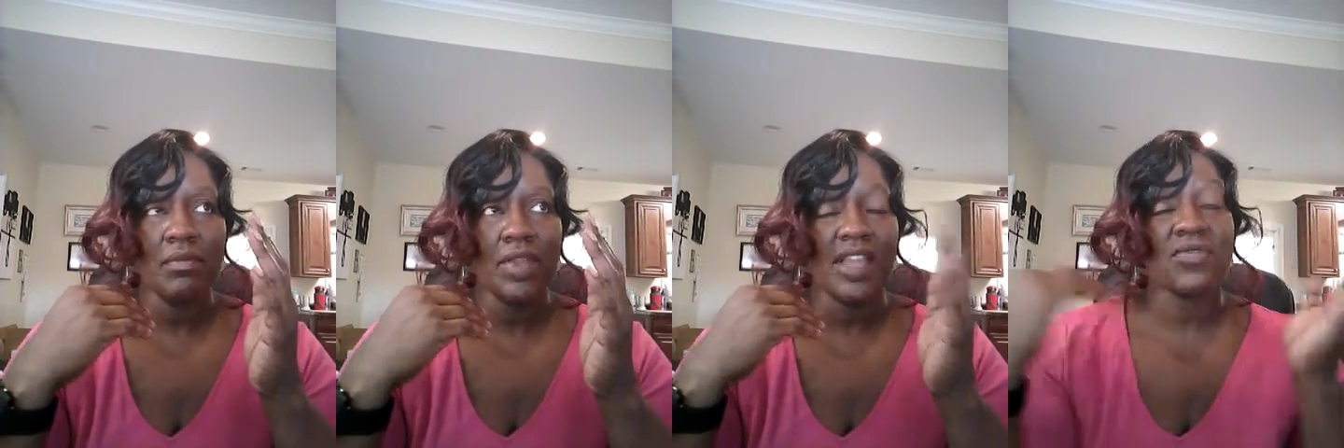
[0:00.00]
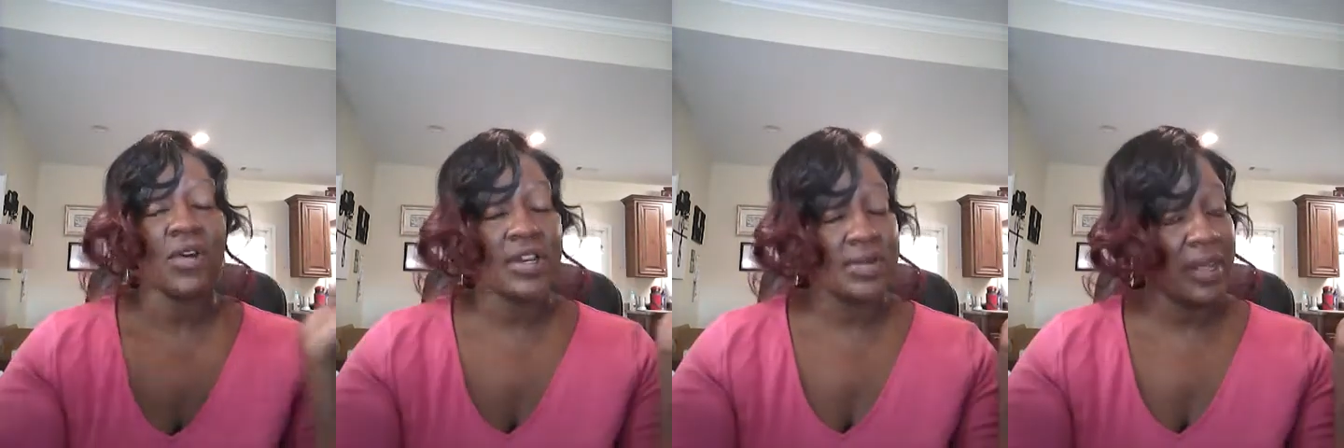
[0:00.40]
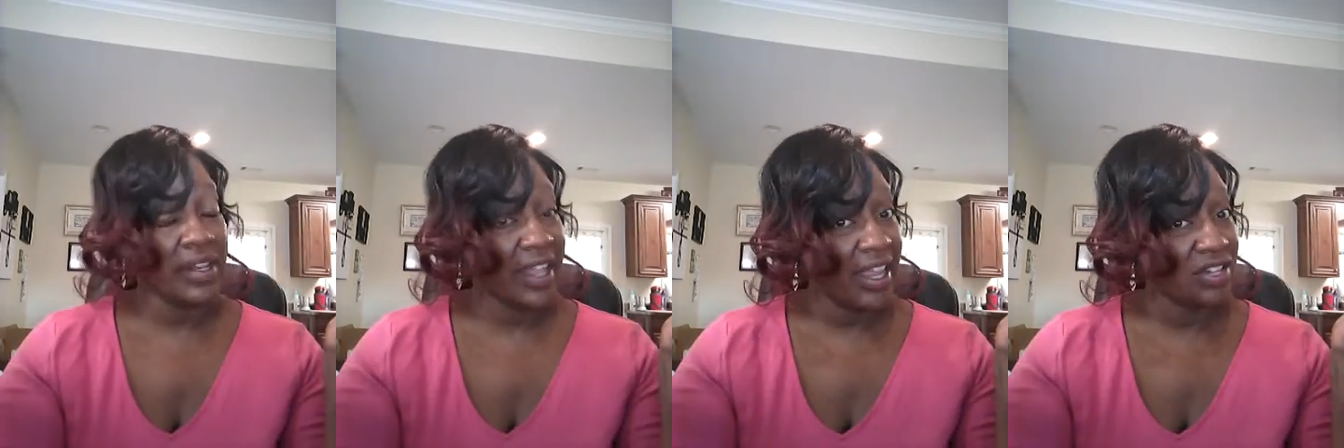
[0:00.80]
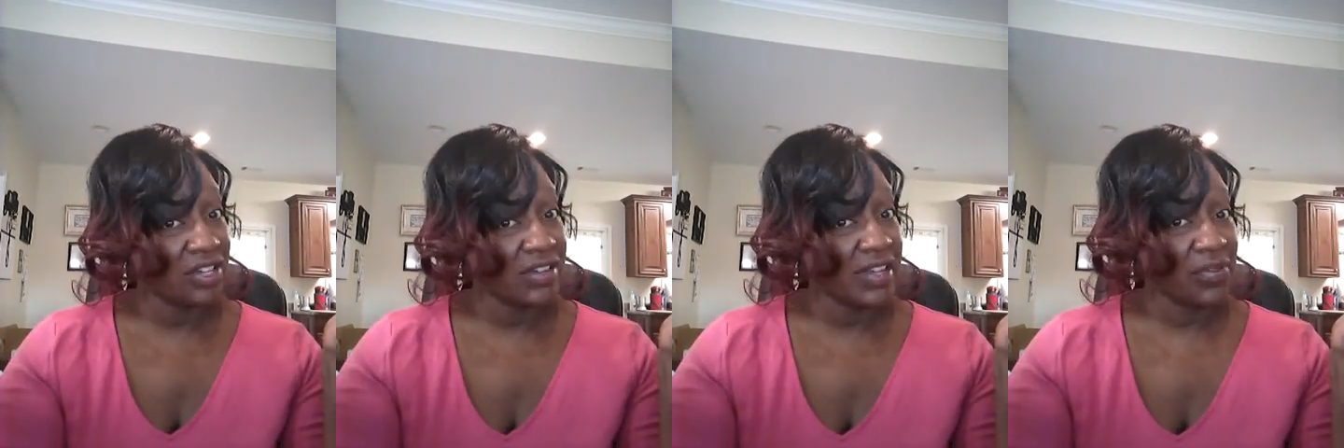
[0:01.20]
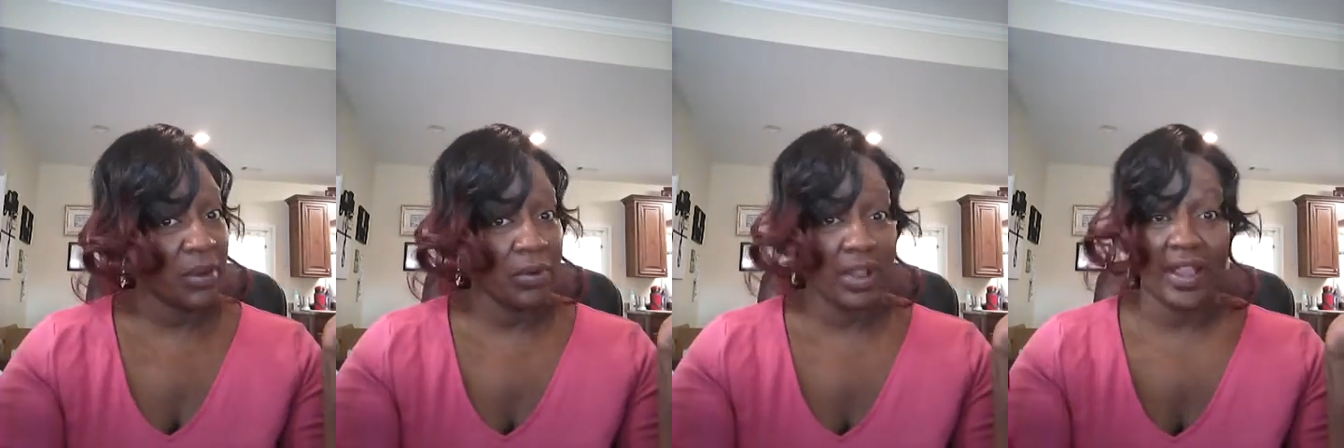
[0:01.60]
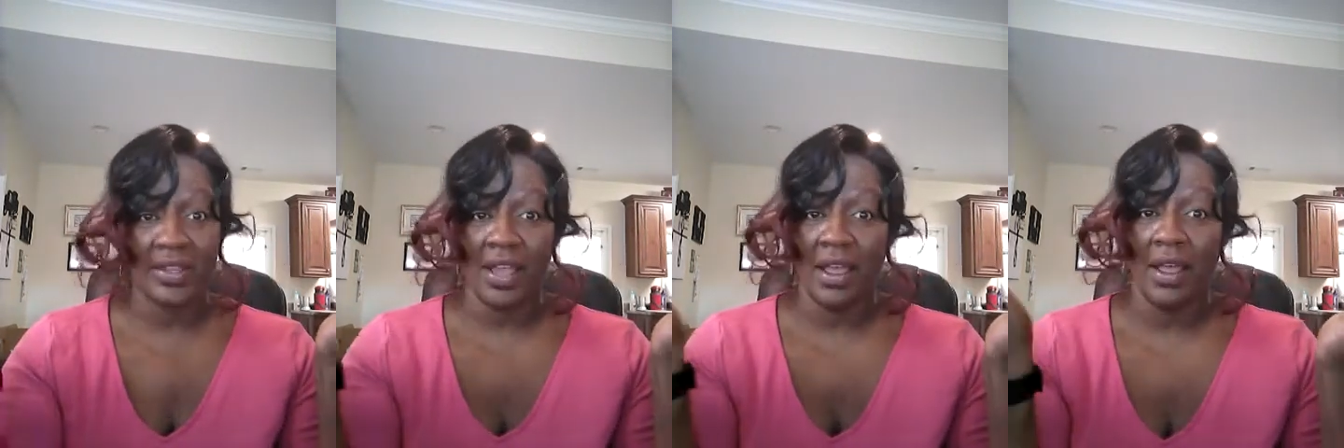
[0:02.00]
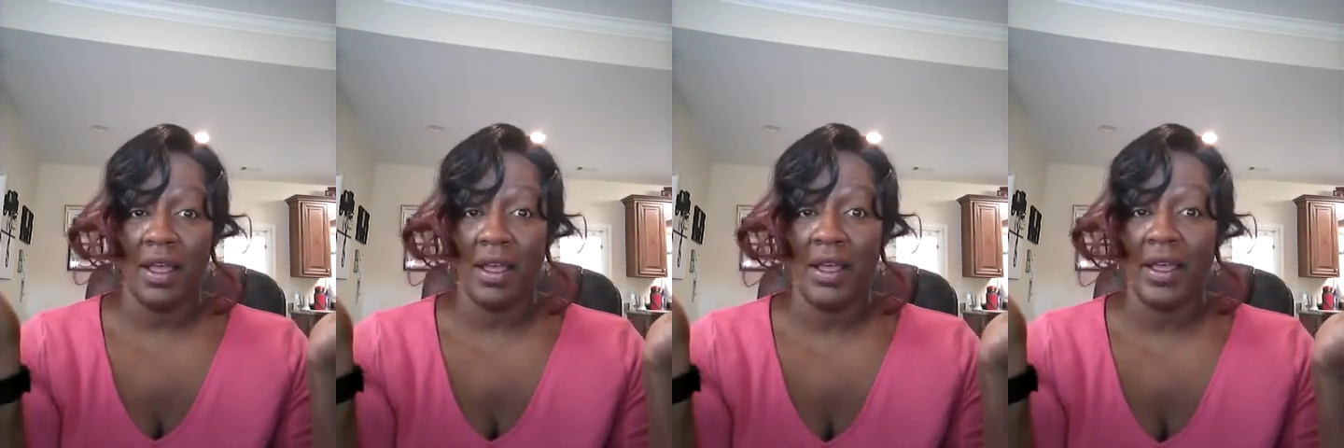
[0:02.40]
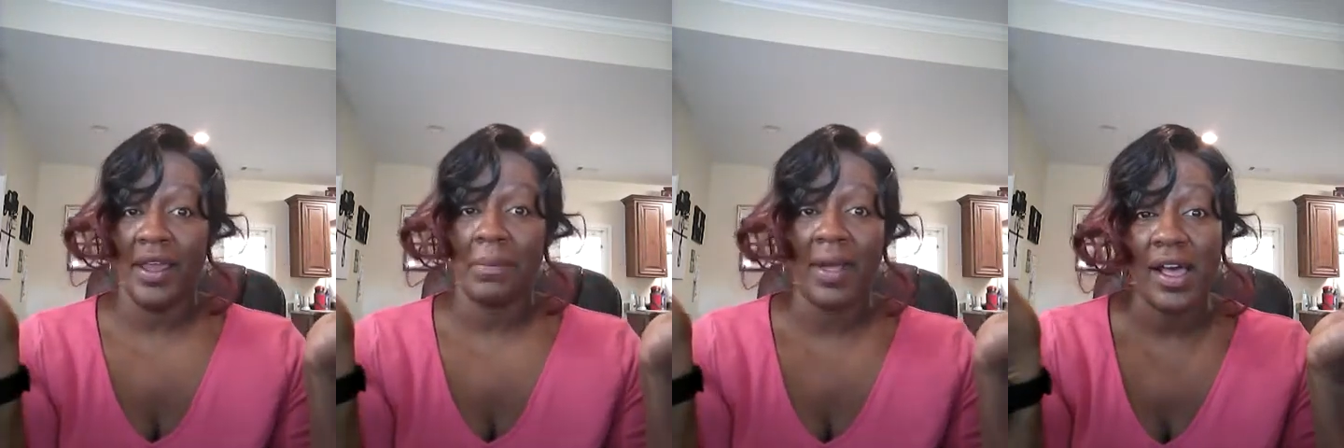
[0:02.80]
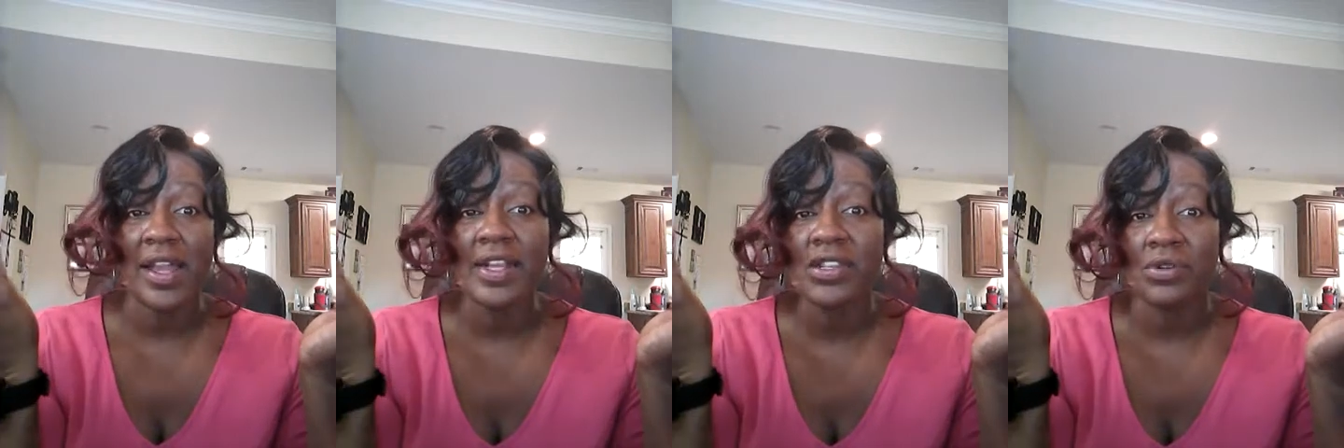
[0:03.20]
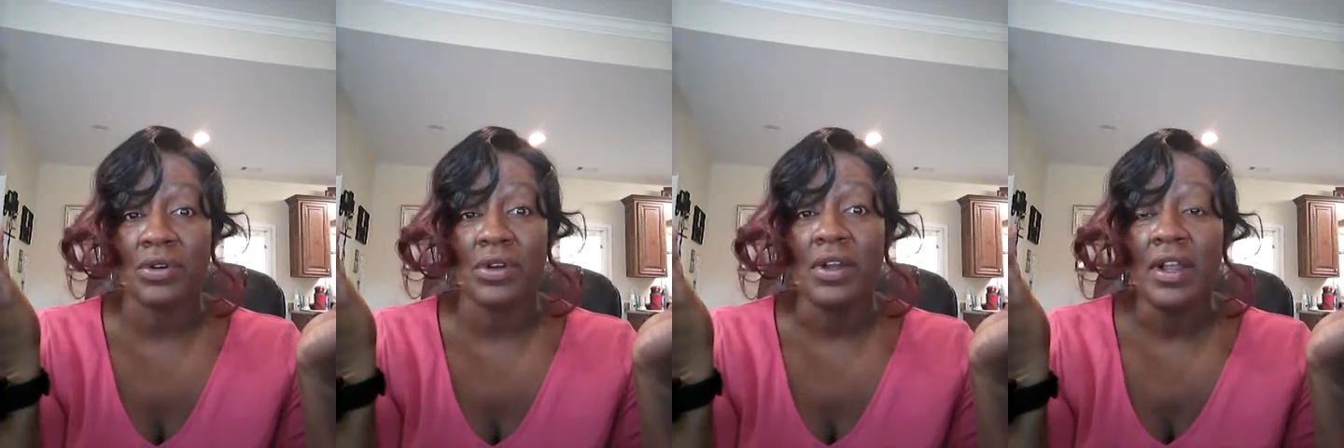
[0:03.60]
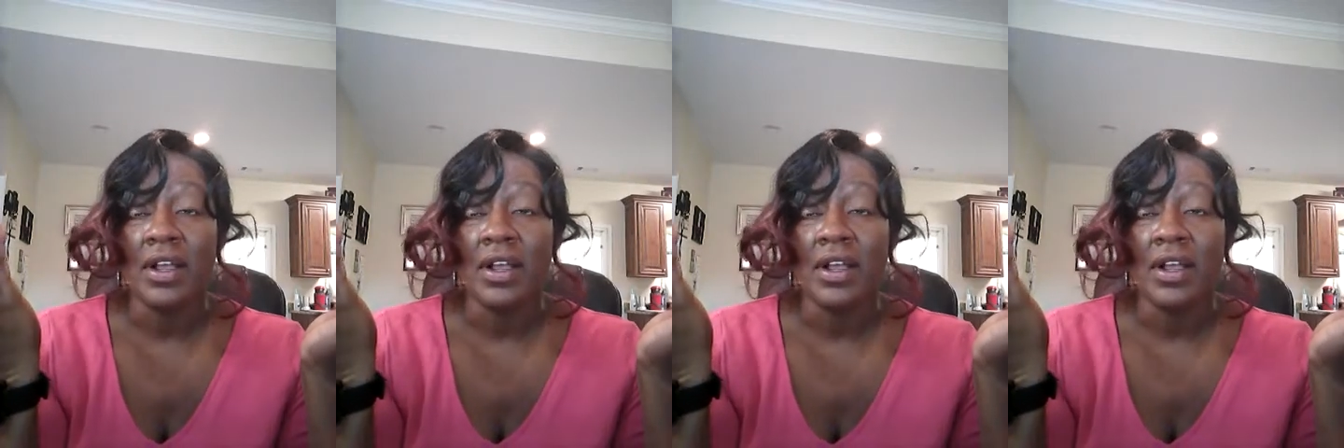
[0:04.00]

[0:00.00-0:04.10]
as far as medications, if there were like antibiotics or